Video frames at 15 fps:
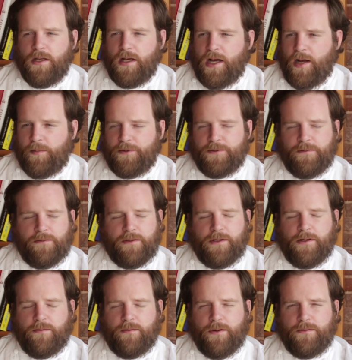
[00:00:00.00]

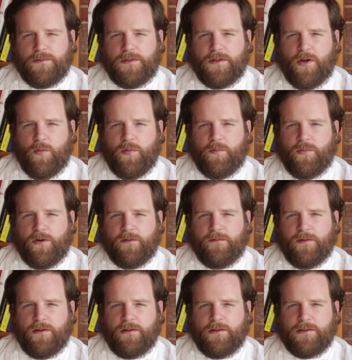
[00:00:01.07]
opportunity arose to open
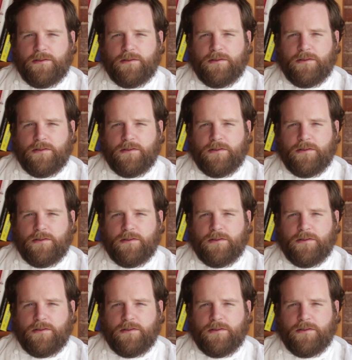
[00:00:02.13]
Brookville, and